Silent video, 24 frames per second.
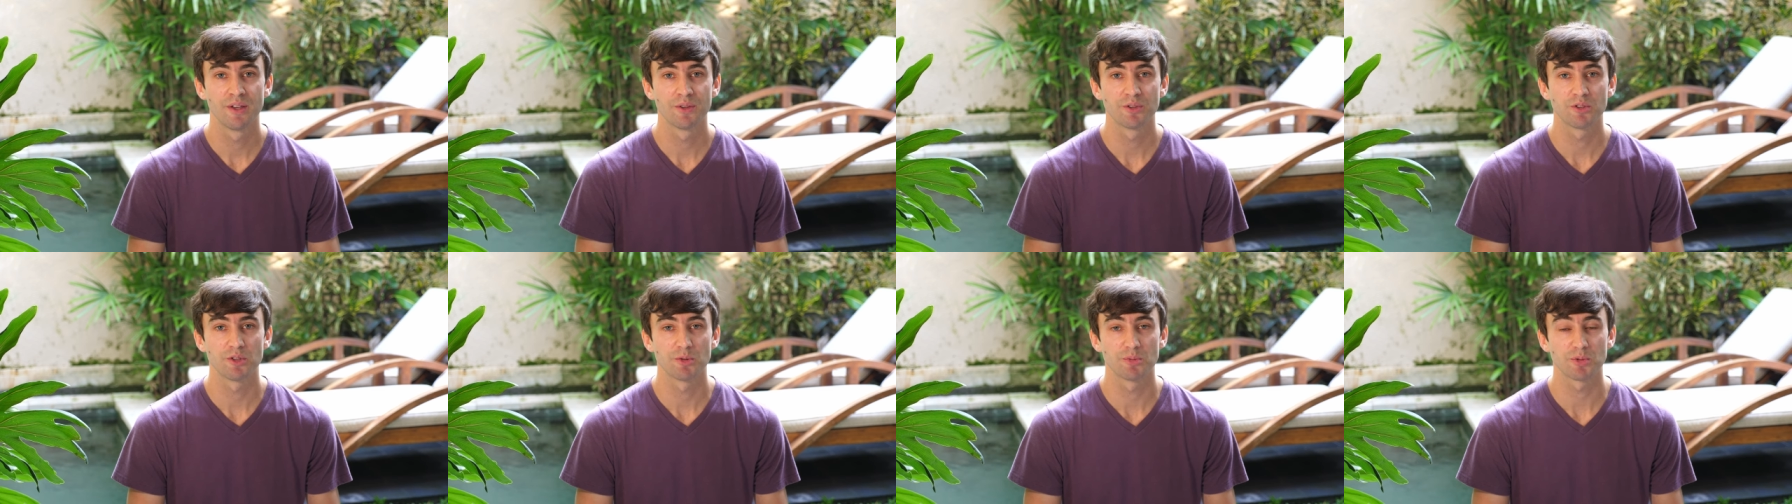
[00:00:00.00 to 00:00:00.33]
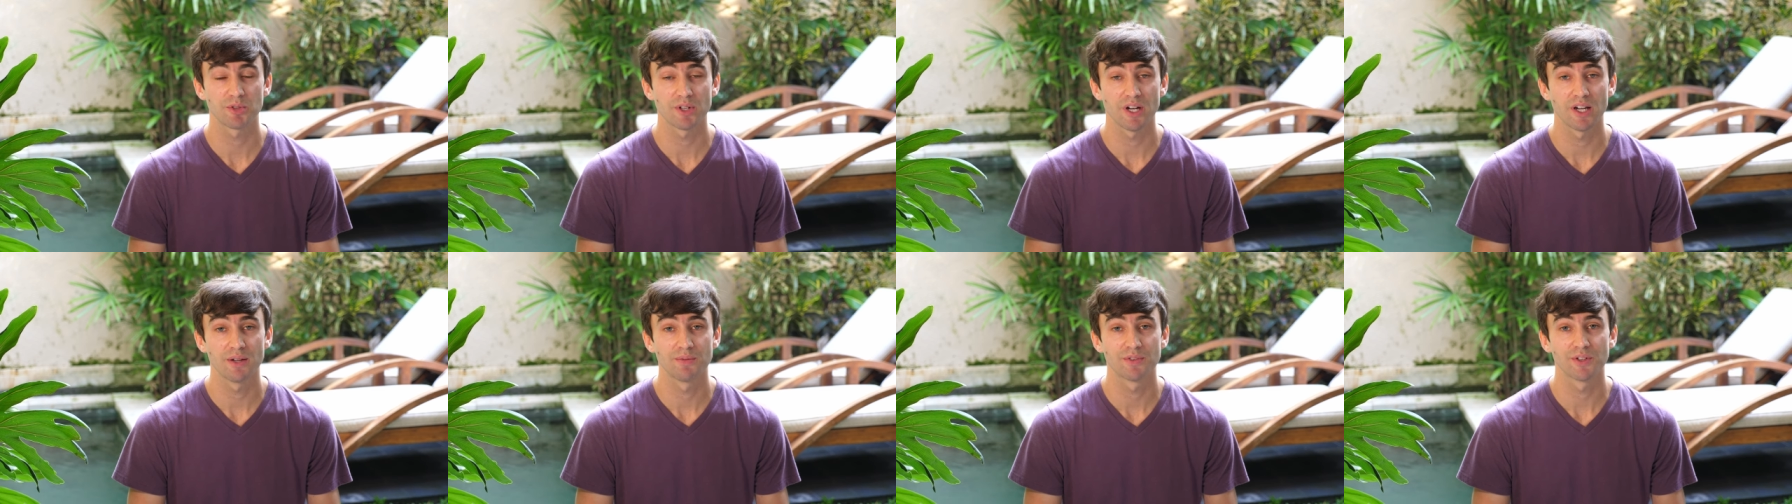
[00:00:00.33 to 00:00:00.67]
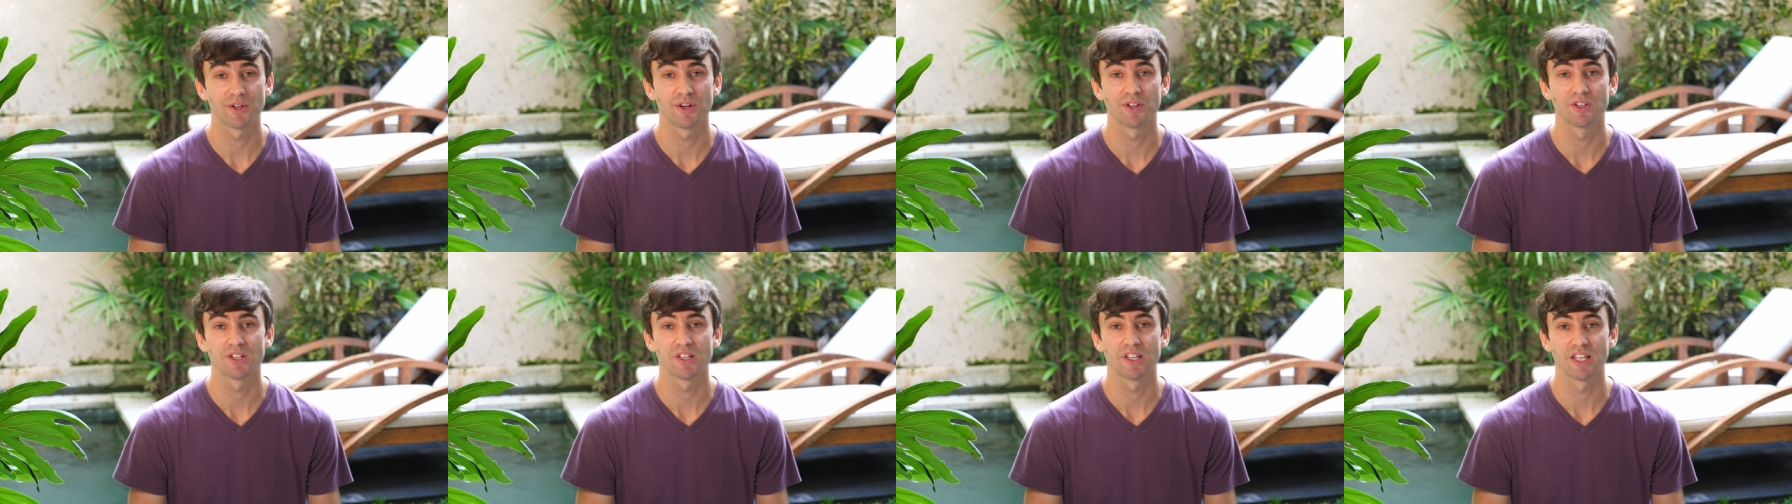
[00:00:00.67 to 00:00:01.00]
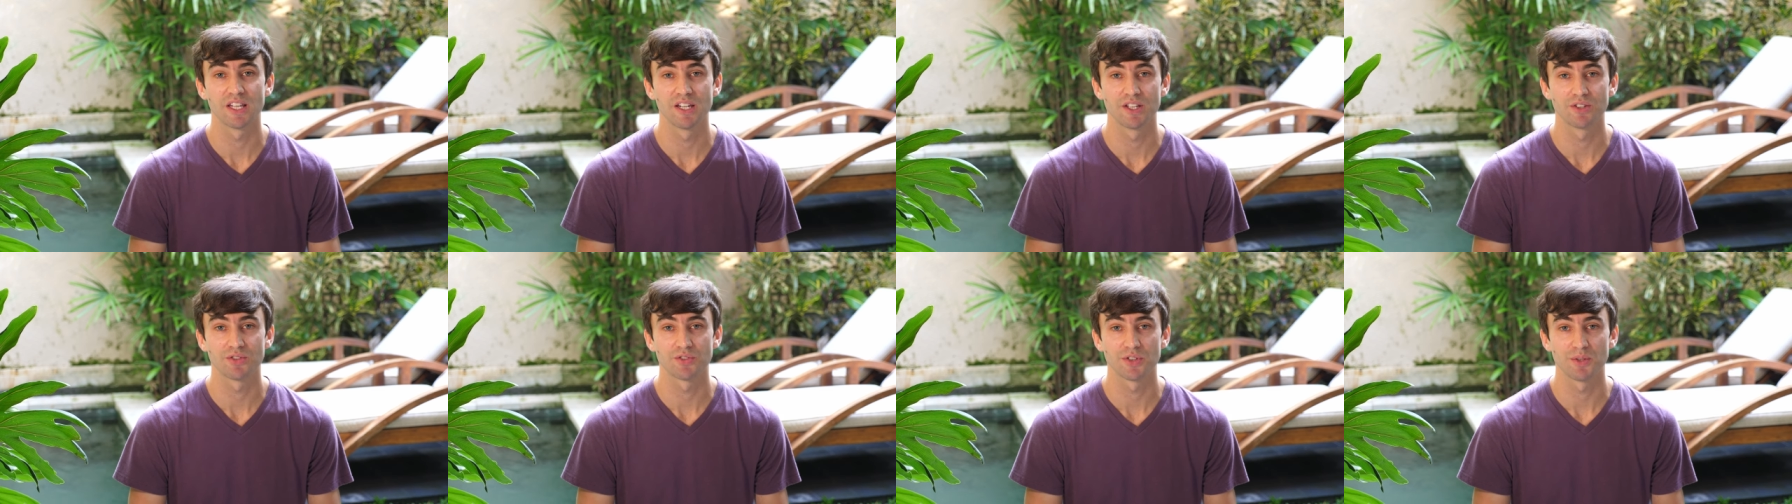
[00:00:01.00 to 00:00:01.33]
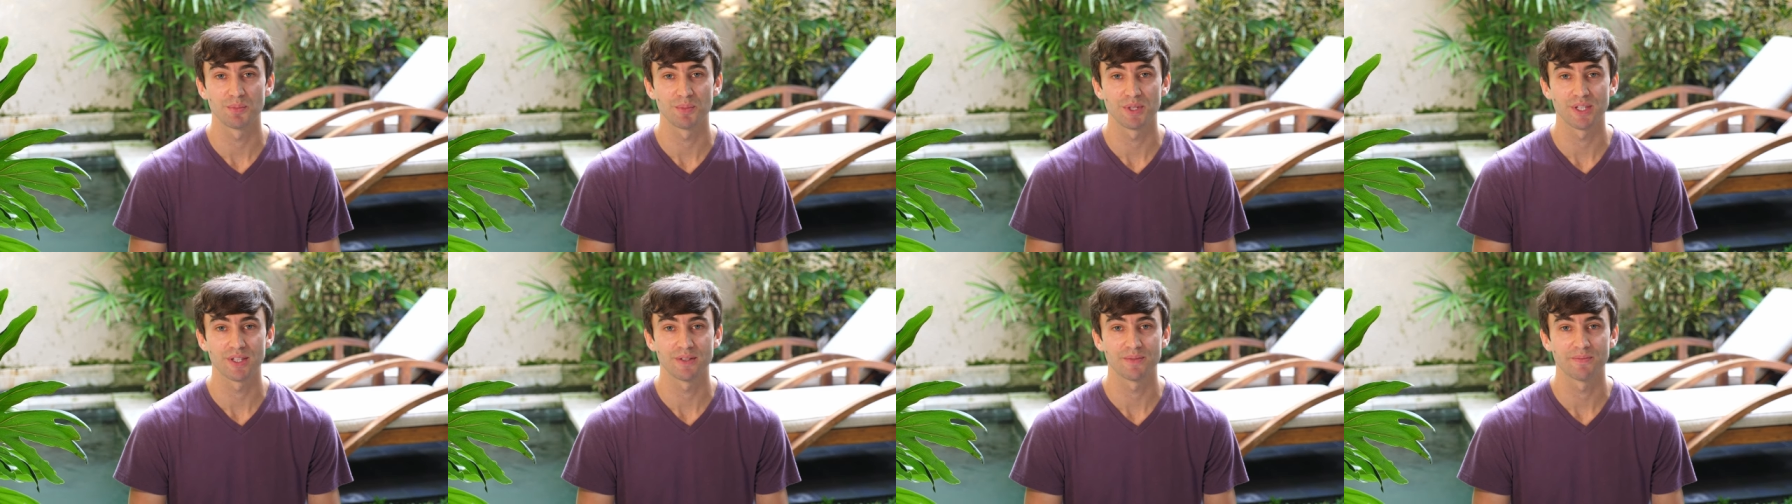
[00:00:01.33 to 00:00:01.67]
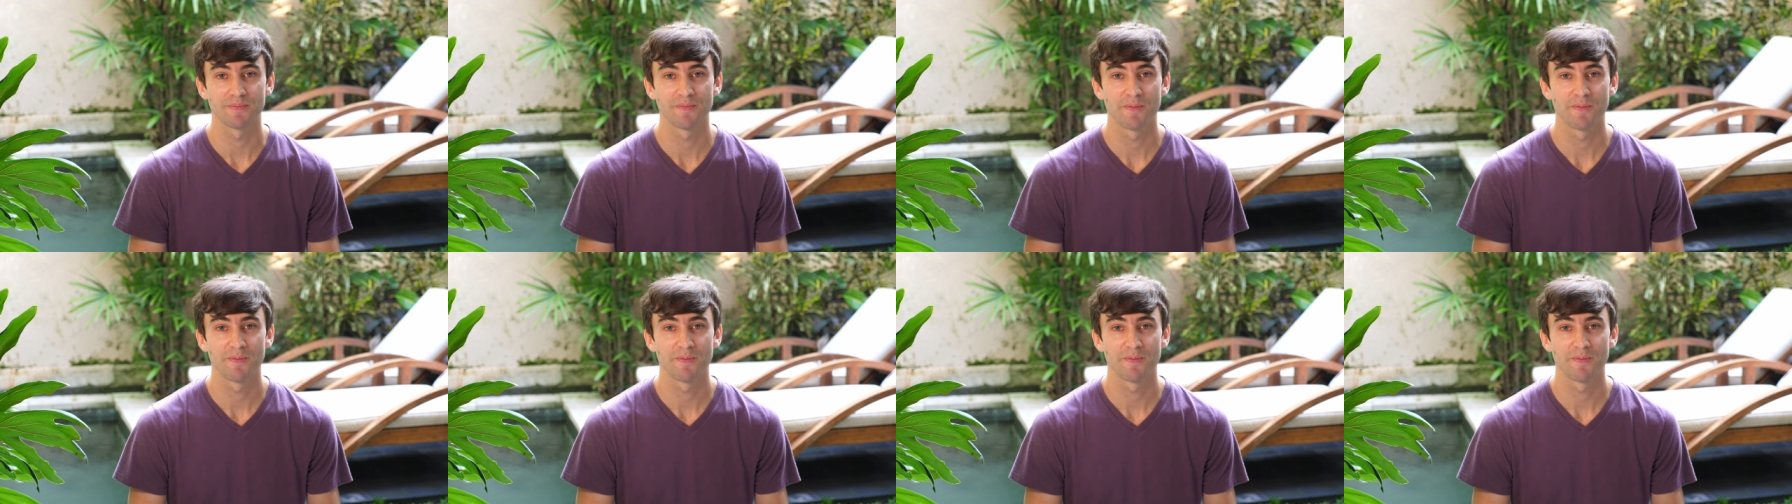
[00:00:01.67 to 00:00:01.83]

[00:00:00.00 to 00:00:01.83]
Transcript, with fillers: subscribe for all the latest from me.